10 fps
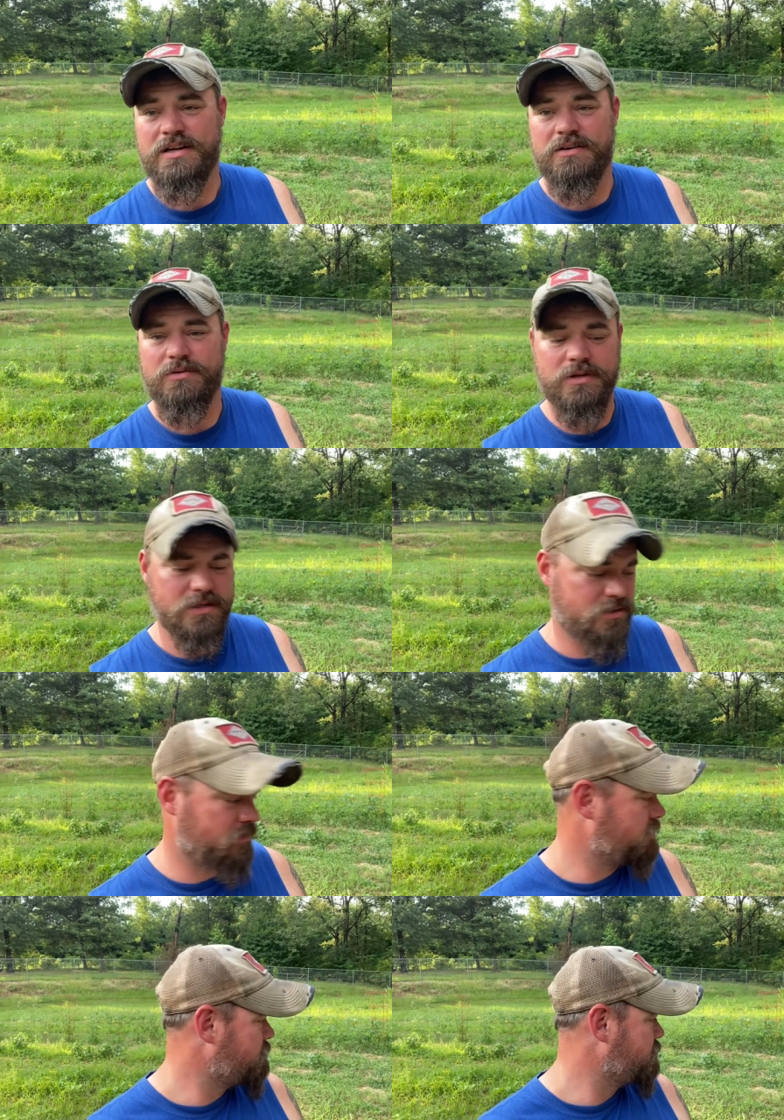here and really
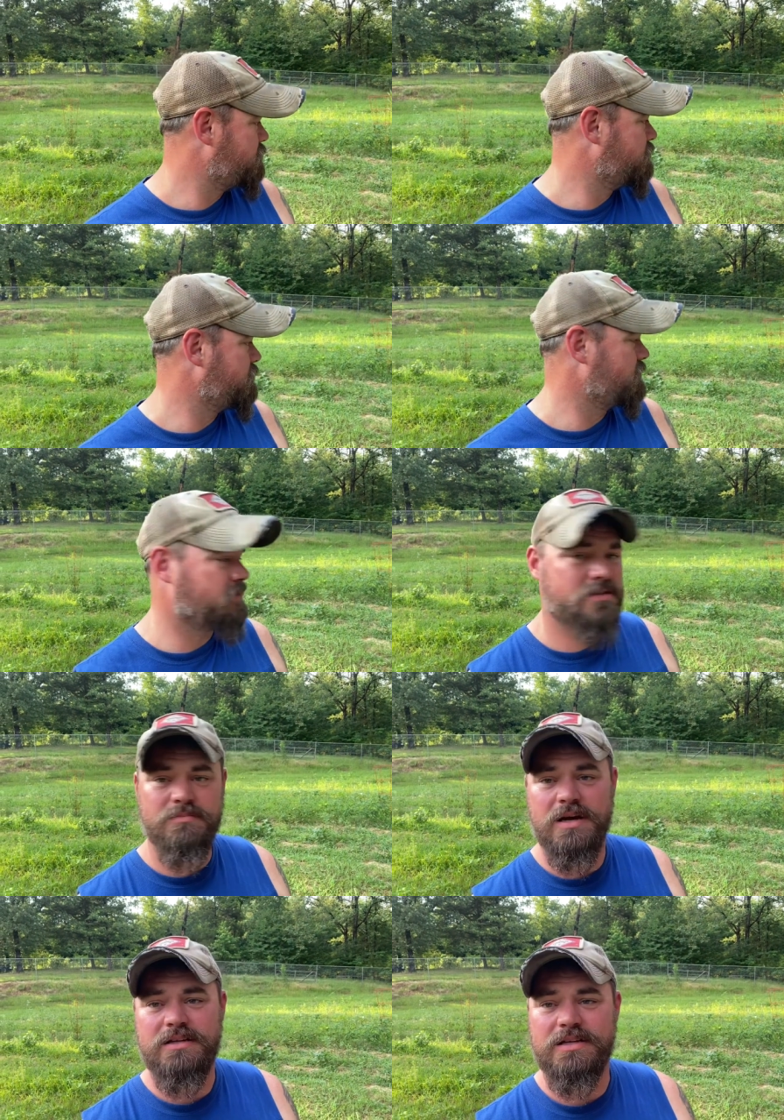do something to it because it's
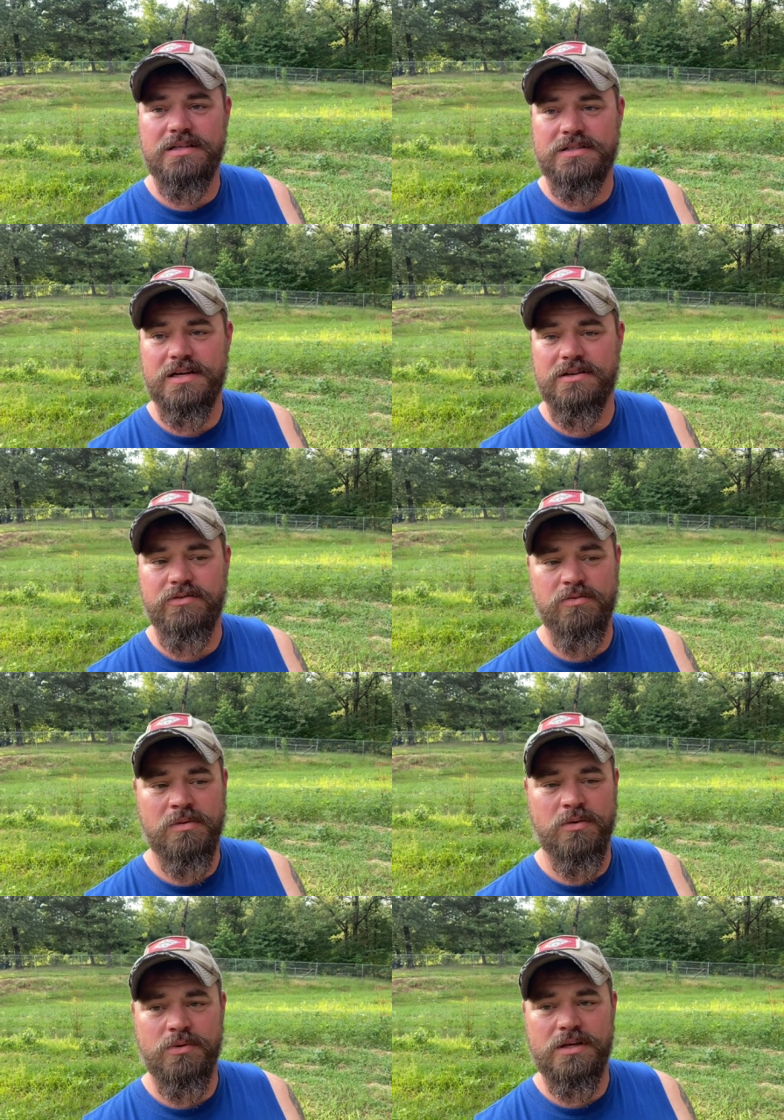about to get taken over
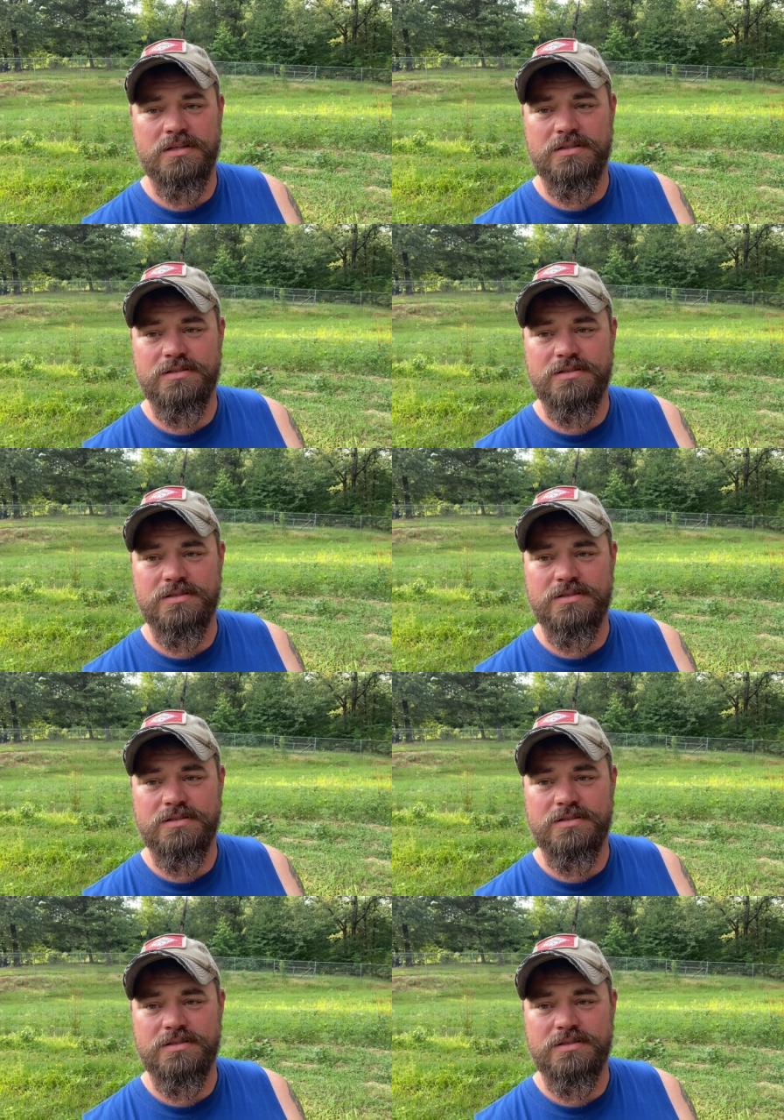by weeds.